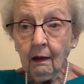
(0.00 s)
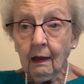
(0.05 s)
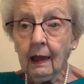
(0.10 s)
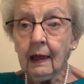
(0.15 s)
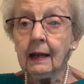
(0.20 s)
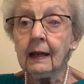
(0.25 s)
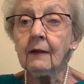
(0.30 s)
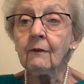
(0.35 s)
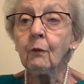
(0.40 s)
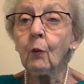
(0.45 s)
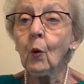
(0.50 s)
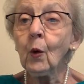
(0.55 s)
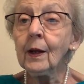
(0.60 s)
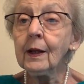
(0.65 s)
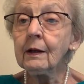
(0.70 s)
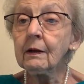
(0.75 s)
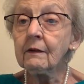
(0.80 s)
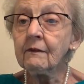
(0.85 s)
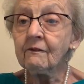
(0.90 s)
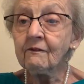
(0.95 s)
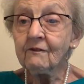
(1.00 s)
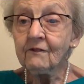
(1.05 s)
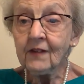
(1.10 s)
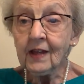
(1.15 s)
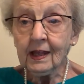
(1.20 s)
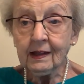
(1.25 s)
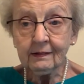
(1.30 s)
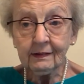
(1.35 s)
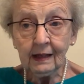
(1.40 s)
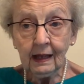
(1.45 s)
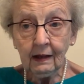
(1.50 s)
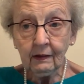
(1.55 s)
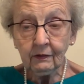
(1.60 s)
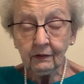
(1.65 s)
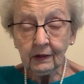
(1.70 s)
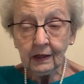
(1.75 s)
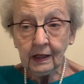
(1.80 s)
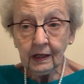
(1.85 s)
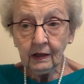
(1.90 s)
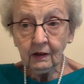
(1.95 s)
And if we confess our
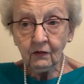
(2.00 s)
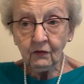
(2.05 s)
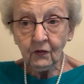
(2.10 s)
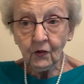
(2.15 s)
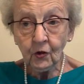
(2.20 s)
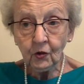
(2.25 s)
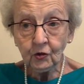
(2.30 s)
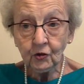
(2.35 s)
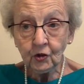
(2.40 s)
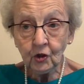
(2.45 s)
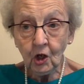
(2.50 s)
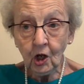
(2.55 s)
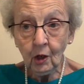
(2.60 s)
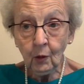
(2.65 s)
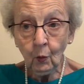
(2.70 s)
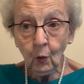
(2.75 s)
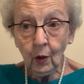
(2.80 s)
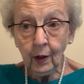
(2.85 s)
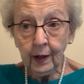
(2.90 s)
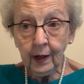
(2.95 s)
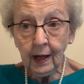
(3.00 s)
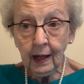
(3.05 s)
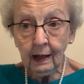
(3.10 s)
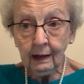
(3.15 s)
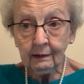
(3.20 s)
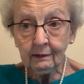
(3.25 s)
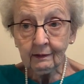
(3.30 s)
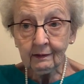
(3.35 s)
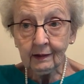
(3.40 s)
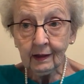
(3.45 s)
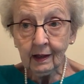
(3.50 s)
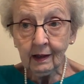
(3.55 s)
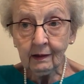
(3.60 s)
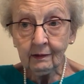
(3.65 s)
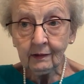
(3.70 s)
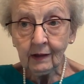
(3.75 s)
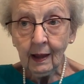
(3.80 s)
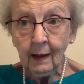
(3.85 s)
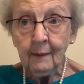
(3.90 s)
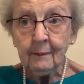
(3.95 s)
sins, 1 John 1:9
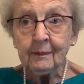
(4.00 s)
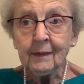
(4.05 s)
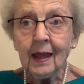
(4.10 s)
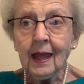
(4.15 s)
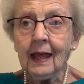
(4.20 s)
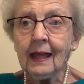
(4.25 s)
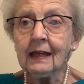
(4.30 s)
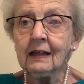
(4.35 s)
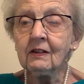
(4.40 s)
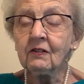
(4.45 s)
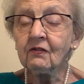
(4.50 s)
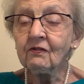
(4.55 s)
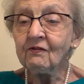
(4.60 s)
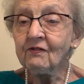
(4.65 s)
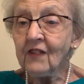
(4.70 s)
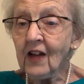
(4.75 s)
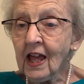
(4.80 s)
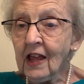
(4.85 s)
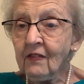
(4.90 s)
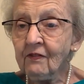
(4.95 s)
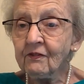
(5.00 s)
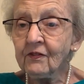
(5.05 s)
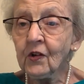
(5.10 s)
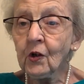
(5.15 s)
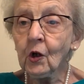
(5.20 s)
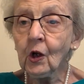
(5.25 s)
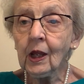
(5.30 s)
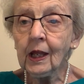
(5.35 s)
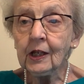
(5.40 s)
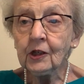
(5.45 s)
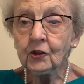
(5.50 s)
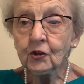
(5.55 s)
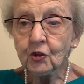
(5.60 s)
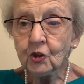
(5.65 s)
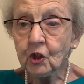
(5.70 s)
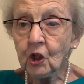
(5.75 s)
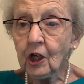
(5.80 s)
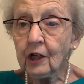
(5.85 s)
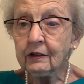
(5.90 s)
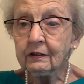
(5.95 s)
says, he's faithful and
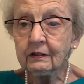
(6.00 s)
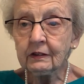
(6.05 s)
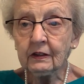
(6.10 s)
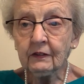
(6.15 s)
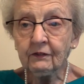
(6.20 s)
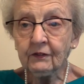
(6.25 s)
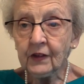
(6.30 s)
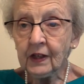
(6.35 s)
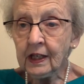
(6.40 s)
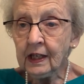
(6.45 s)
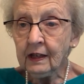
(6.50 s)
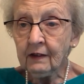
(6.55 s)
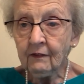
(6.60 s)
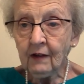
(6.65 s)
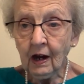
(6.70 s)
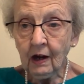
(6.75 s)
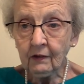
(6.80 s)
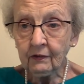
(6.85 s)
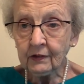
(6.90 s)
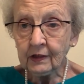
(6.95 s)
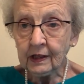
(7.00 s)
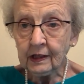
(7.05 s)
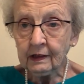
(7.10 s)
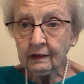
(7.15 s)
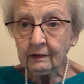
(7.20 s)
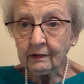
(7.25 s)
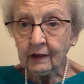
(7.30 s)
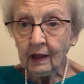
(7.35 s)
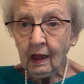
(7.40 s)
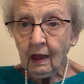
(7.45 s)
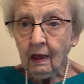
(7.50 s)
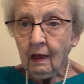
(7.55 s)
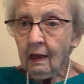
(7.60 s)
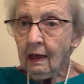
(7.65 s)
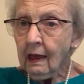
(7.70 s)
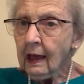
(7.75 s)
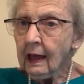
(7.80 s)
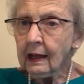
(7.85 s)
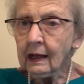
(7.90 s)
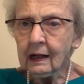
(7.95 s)
just to forgive our sins
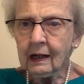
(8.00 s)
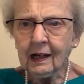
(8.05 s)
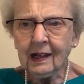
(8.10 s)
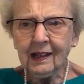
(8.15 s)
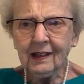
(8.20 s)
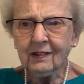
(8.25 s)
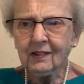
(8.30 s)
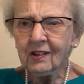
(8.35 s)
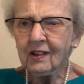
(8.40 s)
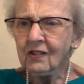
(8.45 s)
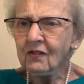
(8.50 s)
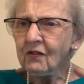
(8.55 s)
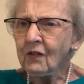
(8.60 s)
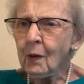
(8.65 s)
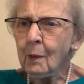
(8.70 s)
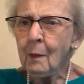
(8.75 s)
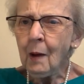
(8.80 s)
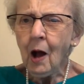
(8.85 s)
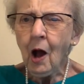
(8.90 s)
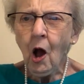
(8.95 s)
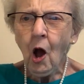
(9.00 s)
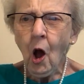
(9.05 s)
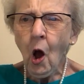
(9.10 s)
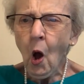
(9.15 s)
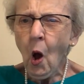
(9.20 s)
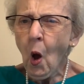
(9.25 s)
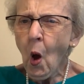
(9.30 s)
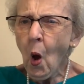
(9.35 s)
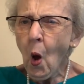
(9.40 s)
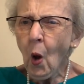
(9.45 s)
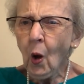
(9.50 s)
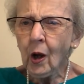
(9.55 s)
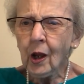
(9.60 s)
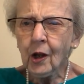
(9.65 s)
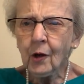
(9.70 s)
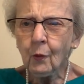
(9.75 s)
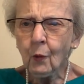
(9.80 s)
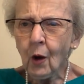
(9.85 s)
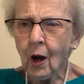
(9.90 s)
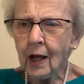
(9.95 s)
and cleanse us from all
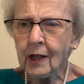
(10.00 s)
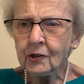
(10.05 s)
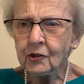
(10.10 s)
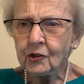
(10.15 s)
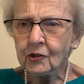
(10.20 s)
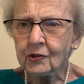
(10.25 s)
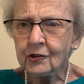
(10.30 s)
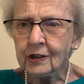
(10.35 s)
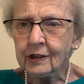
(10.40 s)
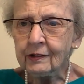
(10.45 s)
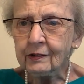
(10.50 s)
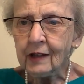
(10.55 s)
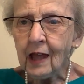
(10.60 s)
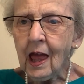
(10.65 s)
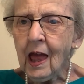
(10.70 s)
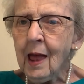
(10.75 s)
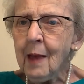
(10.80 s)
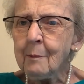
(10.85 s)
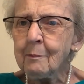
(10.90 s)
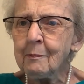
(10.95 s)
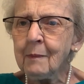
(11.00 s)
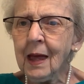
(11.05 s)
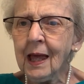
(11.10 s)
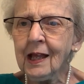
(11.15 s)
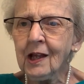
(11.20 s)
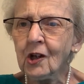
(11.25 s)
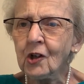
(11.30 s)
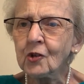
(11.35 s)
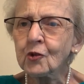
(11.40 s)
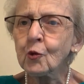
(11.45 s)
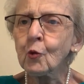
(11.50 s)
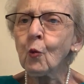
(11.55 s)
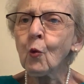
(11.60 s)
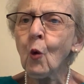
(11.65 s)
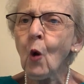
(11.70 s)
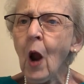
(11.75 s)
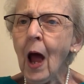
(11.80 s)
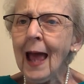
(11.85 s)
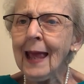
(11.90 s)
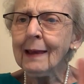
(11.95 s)
unrighteousness. Make us
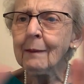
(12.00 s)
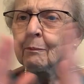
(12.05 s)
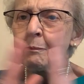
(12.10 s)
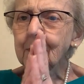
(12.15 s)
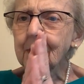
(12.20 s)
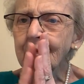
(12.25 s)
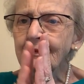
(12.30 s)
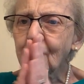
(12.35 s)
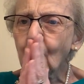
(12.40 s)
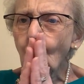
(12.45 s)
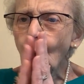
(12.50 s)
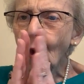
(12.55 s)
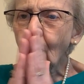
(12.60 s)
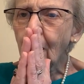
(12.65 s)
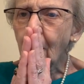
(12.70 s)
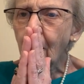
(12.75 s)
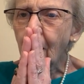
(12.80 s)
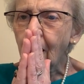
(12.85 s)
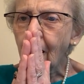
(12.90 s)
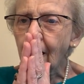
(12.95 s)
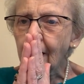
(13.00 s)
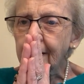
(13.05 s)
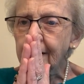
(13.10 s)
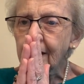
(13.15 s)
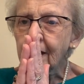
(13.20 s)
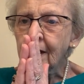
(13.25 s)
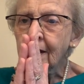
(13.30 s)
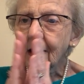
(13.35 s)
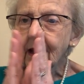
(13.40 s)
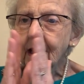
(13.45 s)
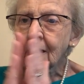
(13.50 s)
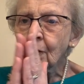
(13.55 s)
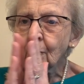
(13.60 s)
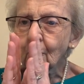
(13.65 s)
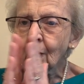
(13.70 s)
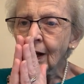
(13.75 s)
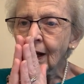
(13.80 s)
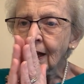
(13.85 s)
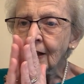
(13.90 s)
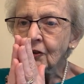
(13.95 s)
right before God in
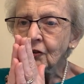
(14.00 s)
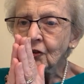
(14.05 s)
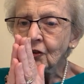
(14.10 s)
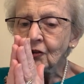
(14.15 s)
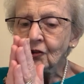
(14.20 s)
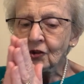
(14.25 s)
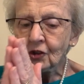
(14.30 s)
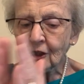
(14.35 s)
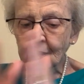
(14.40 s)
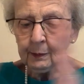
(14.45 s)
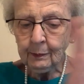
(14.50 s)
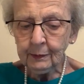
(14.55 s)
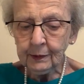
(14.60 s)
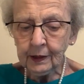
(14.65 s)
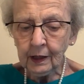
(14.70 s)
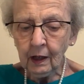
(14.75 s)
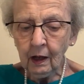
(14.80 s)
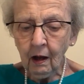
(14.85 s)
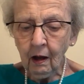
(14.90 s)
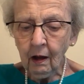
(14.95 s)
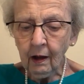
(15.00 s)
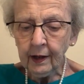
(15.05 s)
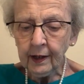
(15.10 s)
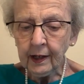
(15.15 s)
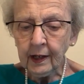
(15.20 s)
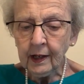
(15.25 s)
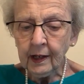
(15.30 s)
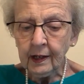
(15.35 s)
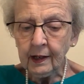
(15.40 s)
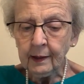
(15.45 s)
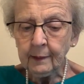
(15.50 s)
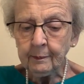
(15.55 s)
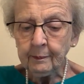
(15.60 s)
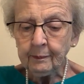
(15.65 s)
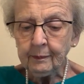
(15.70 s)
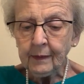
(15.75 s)
relationship to God again.